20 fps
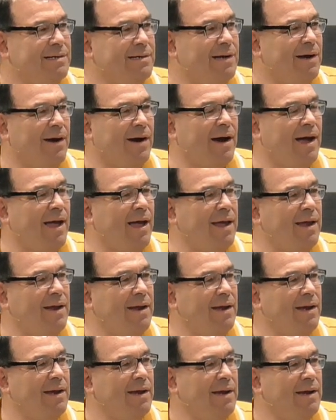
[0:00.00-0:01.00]
All right?
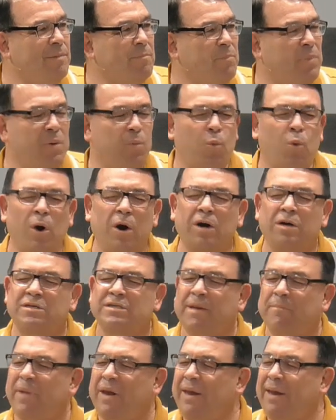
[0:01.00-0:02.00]
But words, I
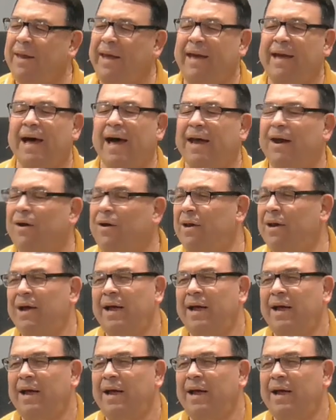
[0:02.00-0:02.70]
mean, he got on,